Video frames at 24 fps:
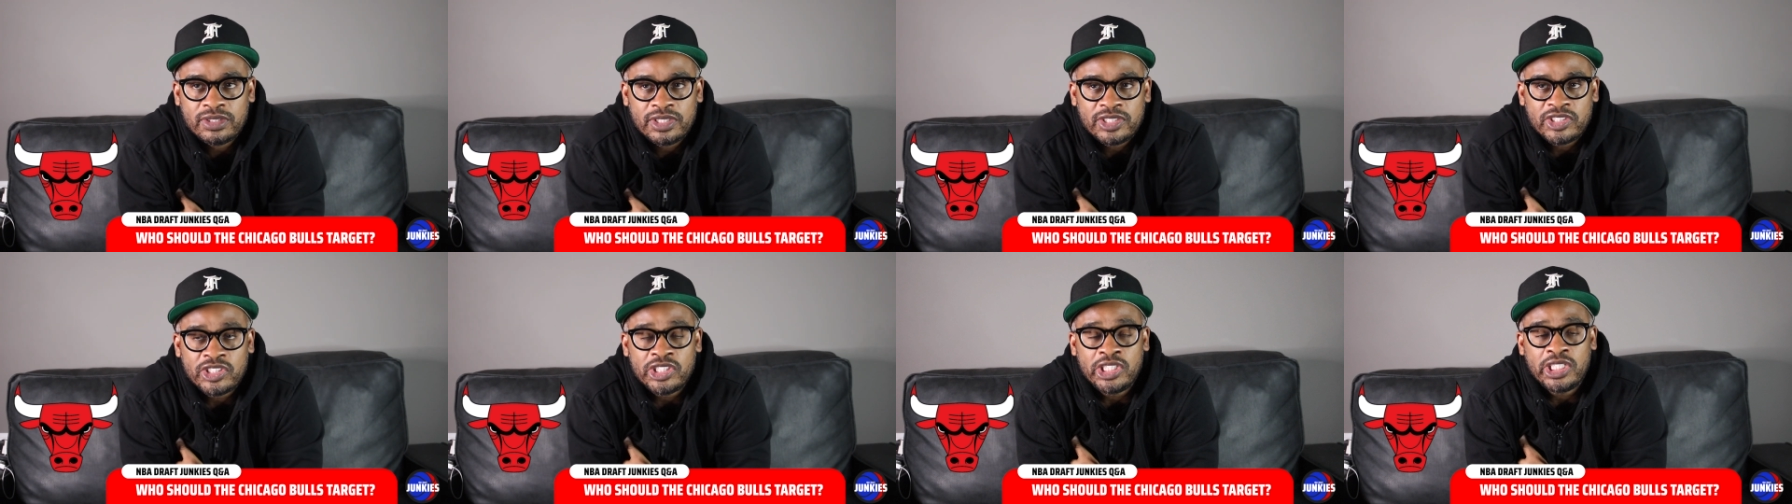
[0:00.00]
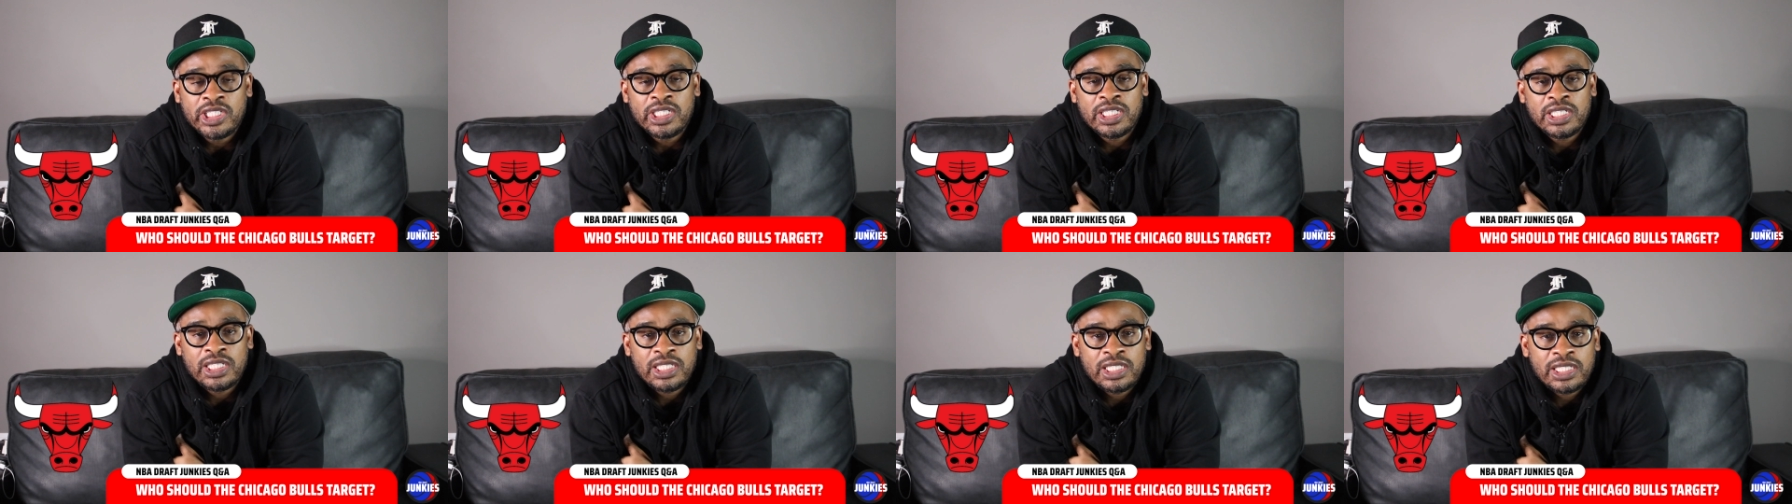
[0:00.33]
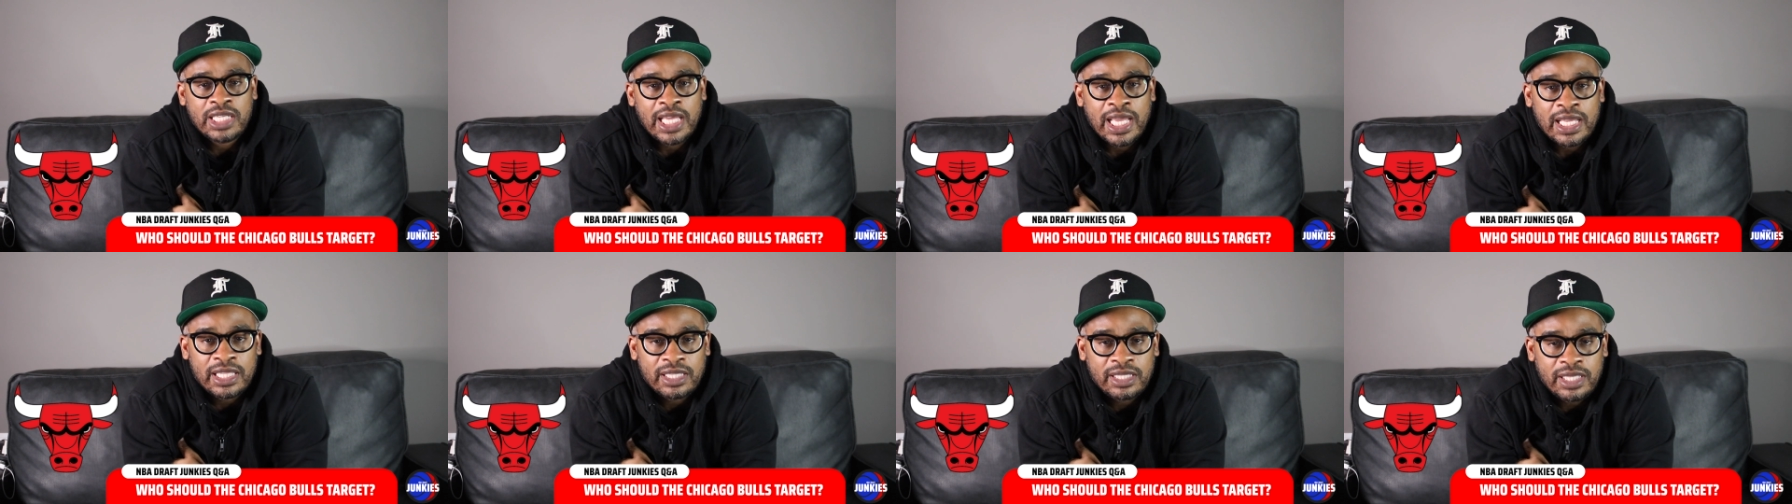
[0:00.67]
is good
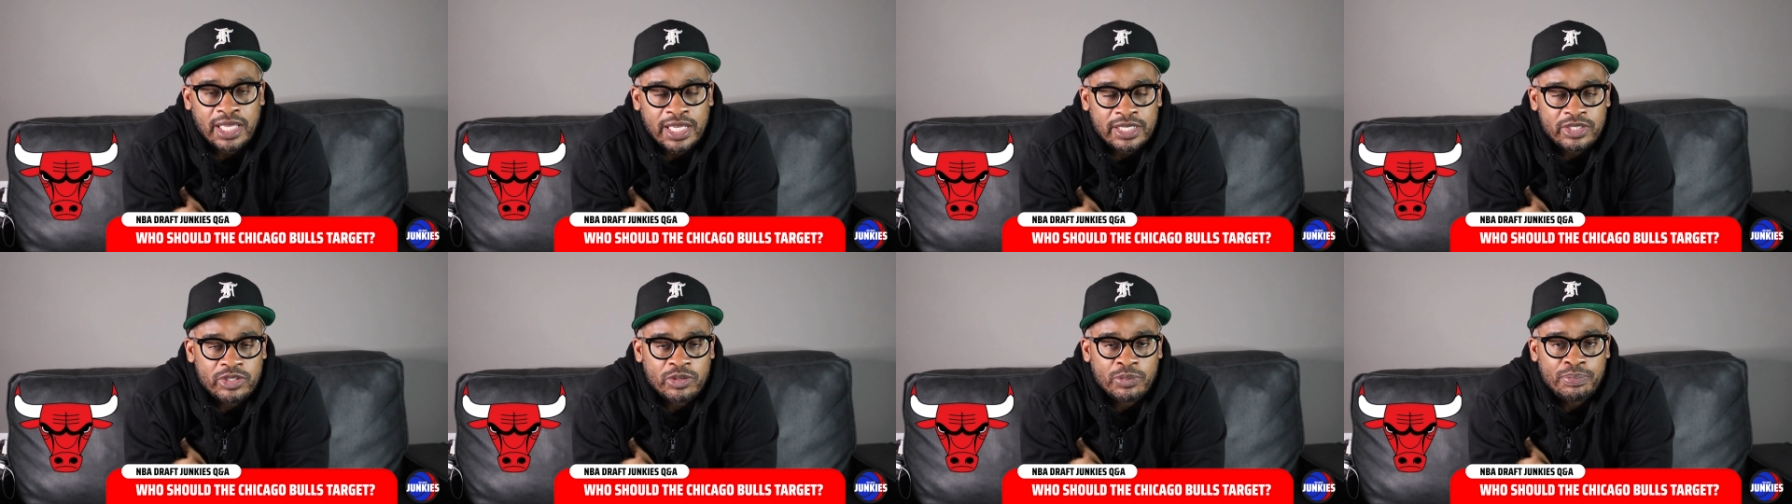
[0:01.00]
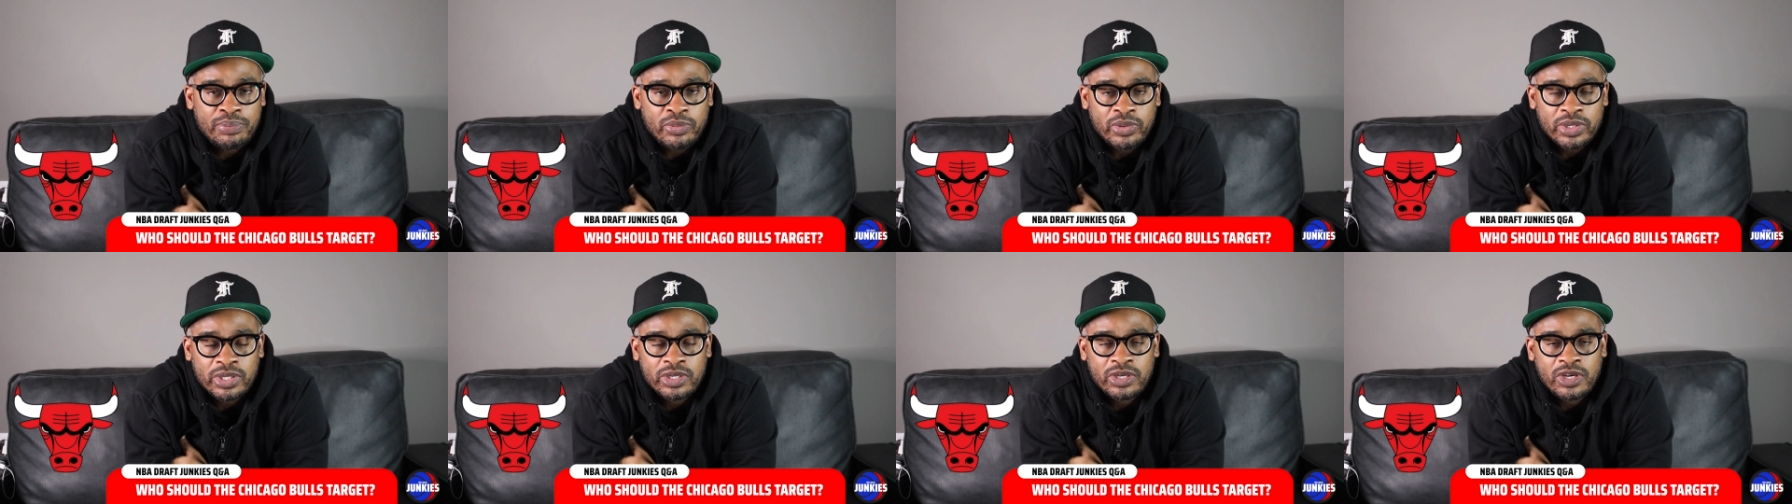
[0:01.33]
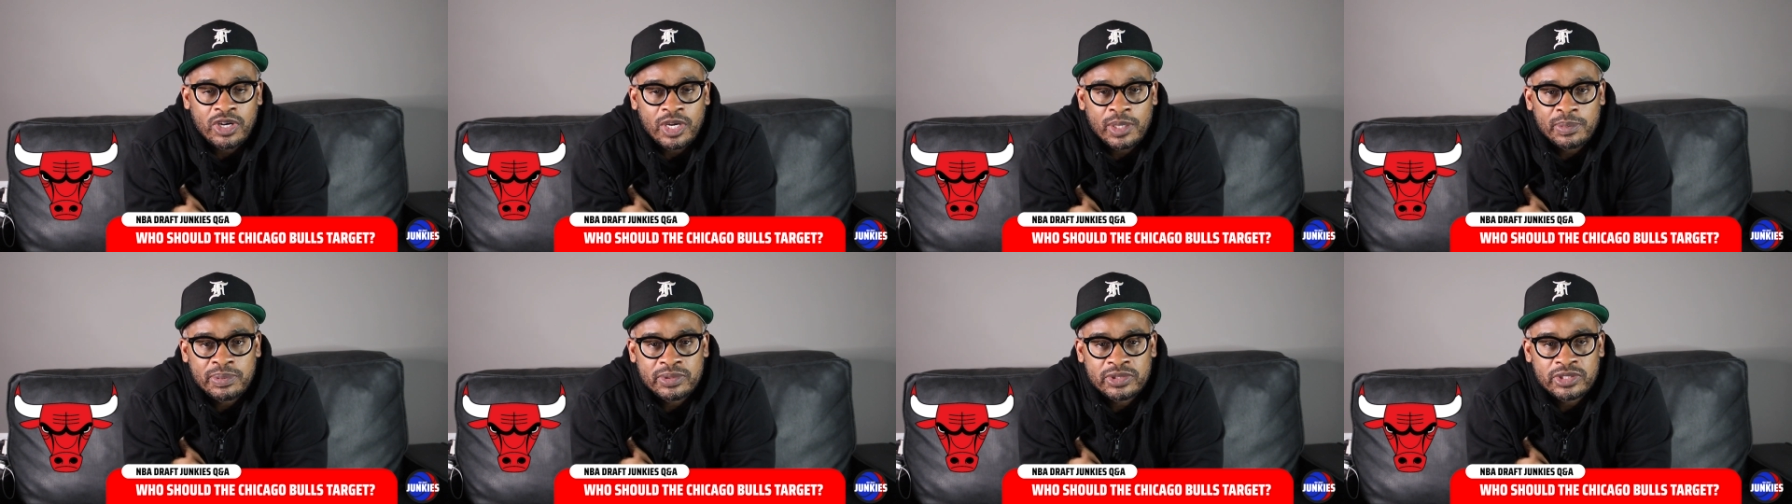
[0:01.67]
at, at the point
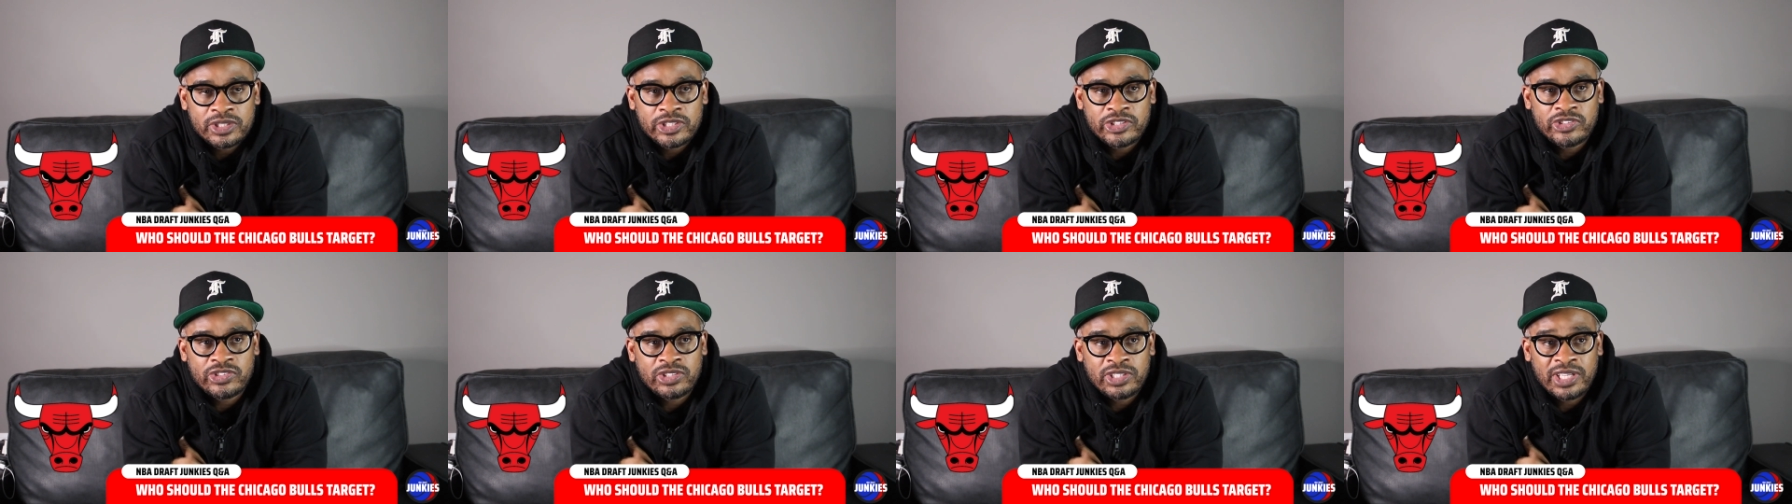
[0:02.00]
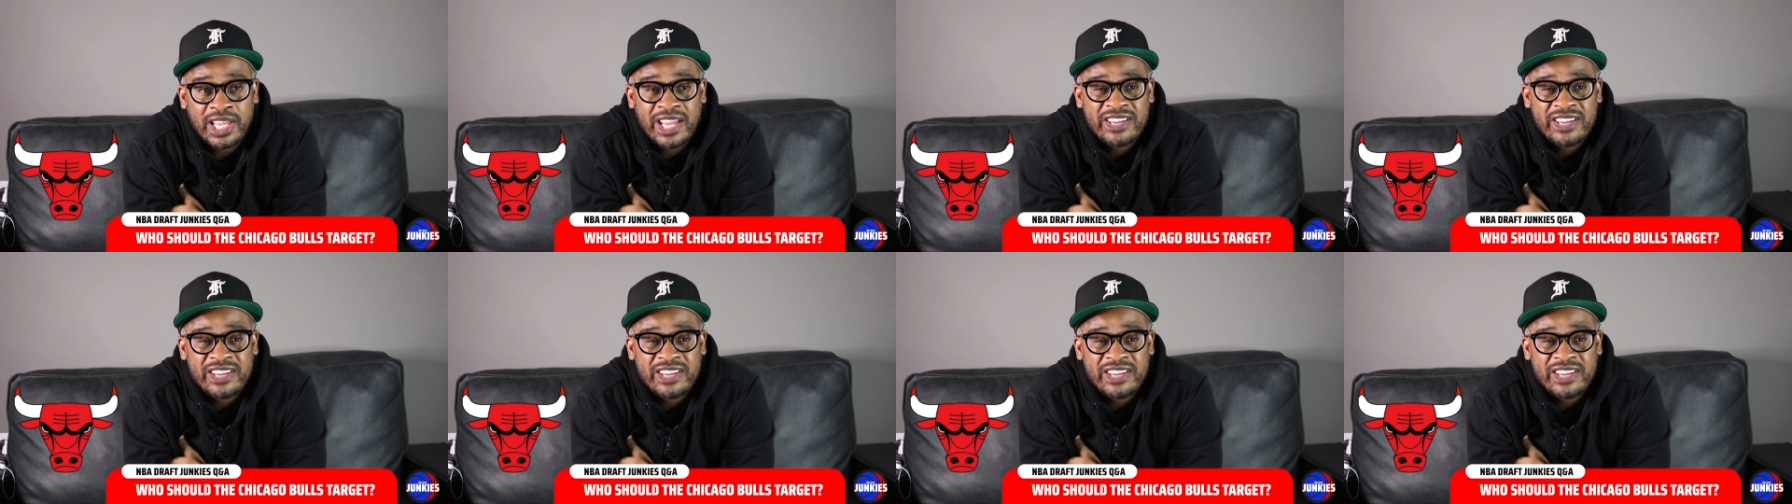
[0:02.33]
guard position.